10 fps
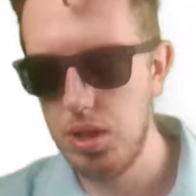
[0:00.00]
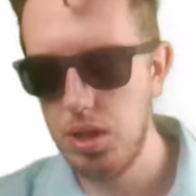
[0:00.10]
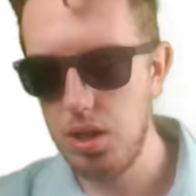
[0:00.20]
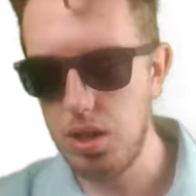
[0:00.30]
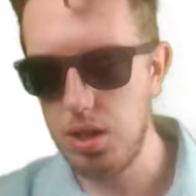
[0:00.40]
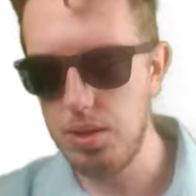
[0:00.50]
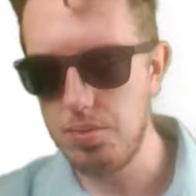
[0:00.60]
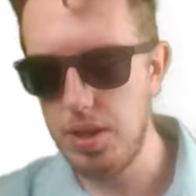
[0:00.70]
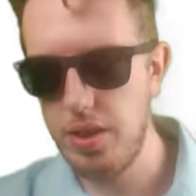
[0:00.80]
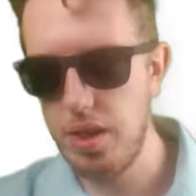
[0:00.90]

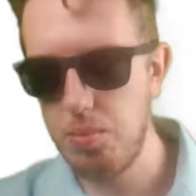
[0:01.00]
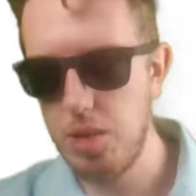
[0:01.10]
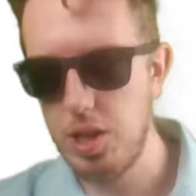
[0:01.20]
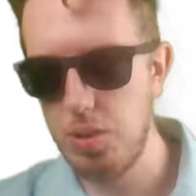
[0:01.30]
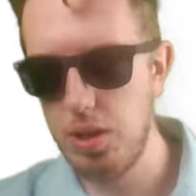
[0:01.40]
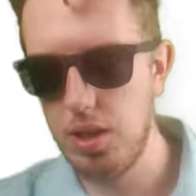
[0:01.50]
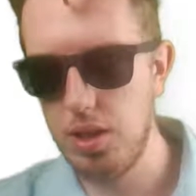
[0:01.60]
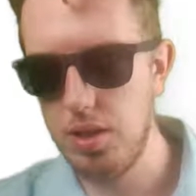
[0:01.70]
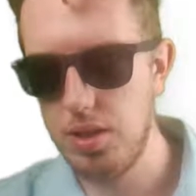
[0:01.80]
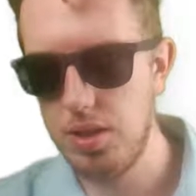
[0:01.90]
And then
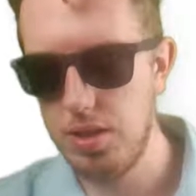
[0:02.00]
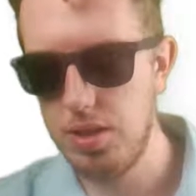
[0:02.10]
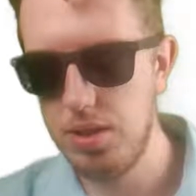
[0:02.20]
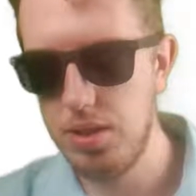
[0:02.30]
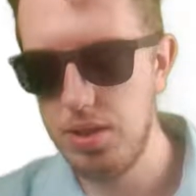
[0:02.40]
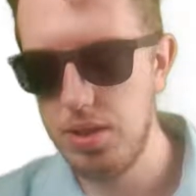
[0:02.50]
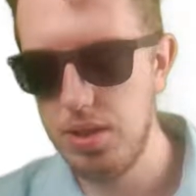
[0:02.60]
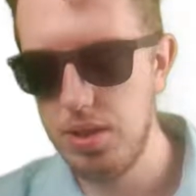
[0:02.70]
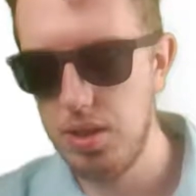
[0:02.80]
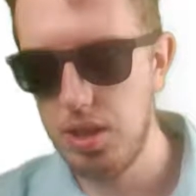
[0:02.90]
maybe
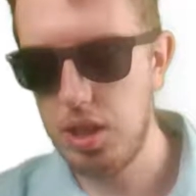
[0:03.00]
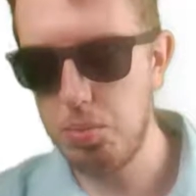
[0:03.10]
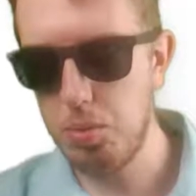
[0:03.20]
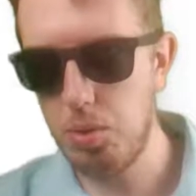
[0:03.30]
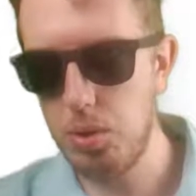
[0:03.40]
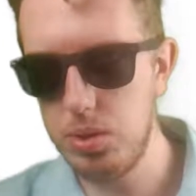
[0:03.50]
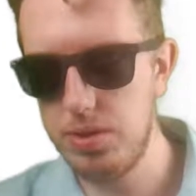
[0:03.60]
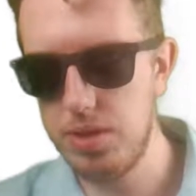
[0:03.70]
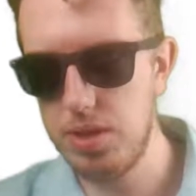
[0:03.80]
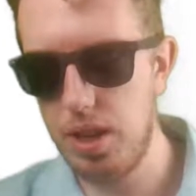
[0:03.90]
a couple rows of
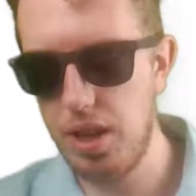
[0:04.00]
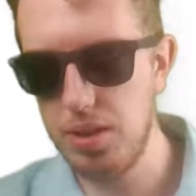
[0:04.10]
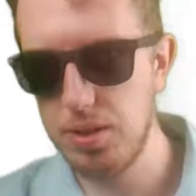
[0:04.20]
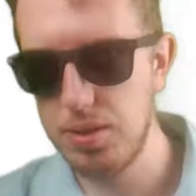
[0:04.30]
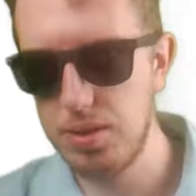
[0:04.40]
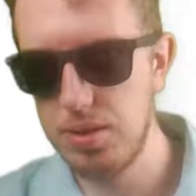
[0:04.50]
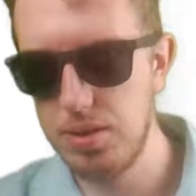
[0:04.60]
snails.